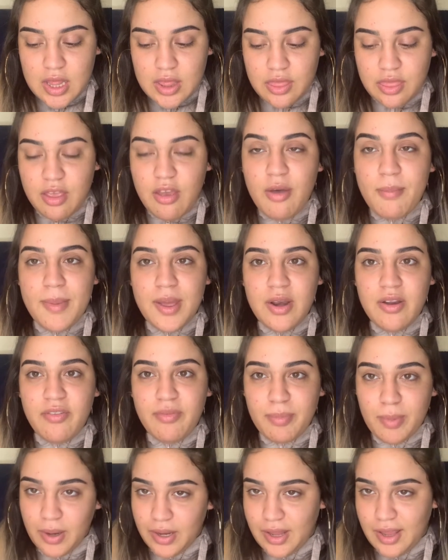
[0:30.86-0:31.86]
The amount of
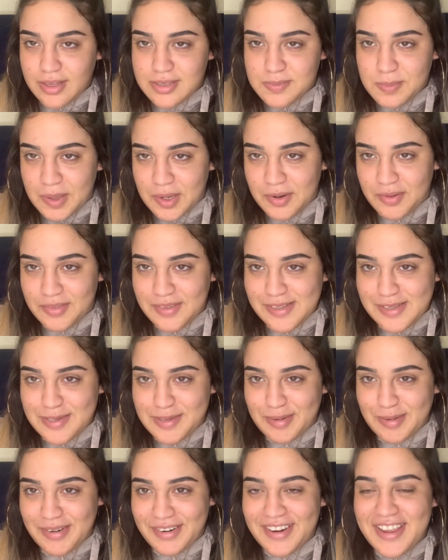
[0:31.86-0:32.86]
money I spent on this
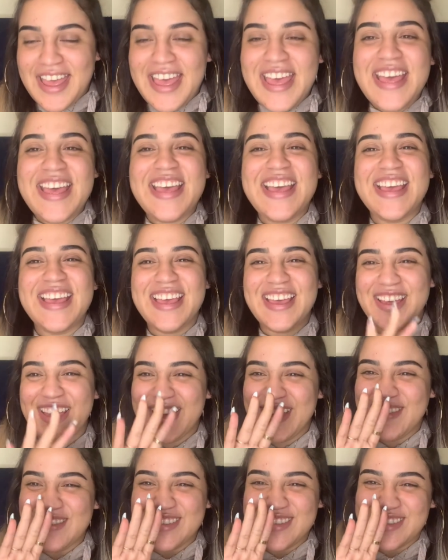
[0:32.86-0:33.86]
store,
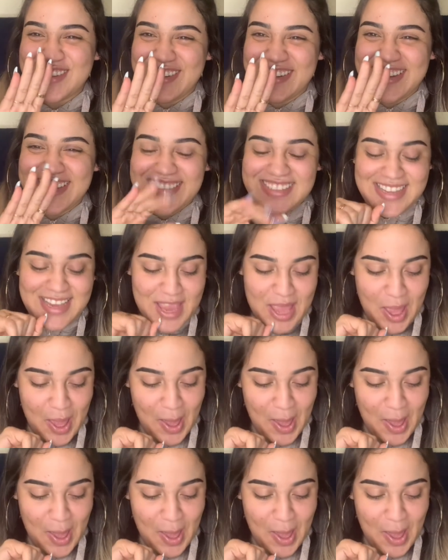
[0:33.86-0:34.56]
it was crazy.